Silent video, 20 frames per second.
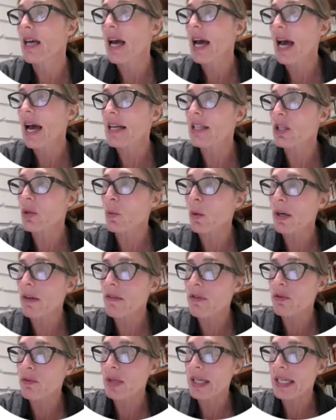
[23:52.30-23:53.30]
And so one of
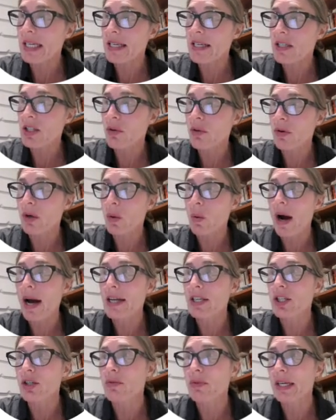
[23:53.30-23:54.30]
the readings you're
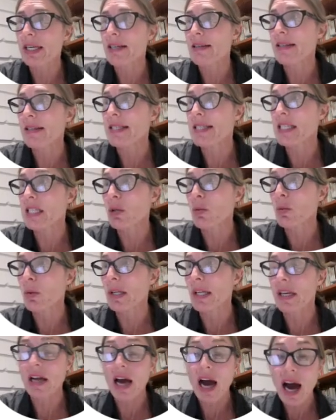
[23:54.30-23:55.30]
required to read in the still
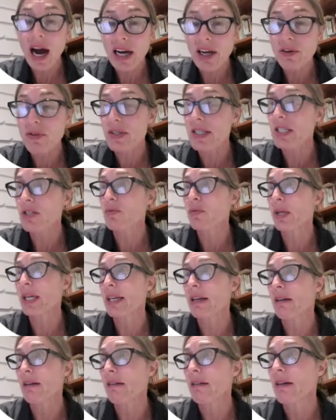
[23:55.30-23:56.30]
an arduous
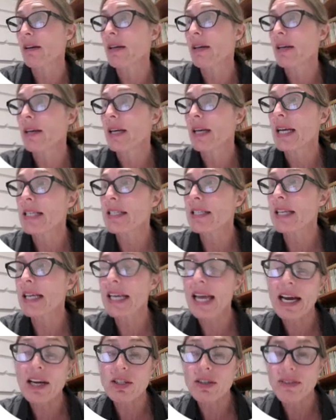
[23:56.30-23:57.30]
reader is an
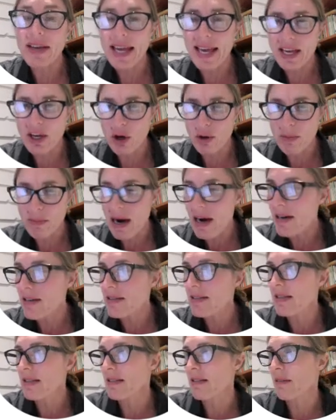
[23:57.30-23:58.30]
account of
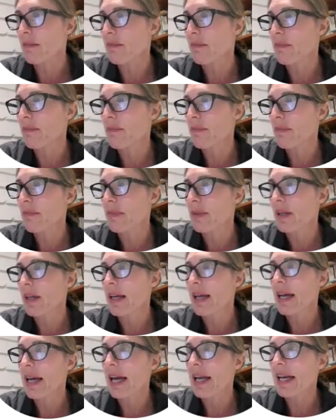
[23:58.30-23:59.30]
eco-Marxism,
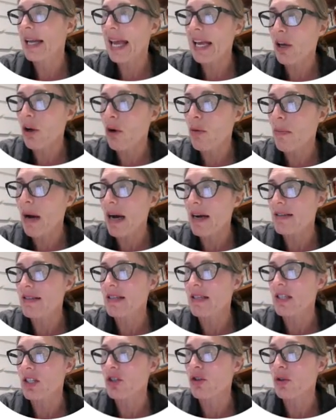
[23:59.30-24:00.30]
an
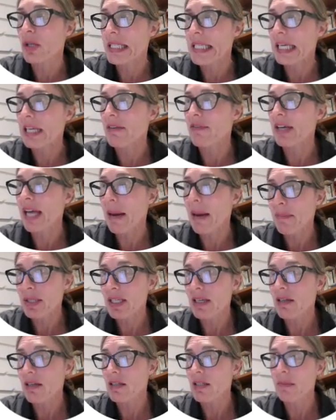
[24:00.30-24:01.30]
eco-Marxist critique of
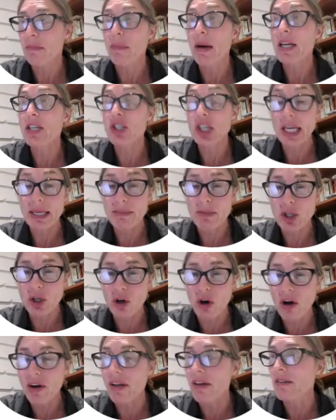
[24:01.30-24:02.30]
capitalism by James
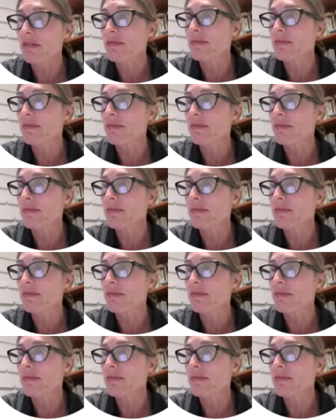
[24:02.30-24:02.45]
O'Connor.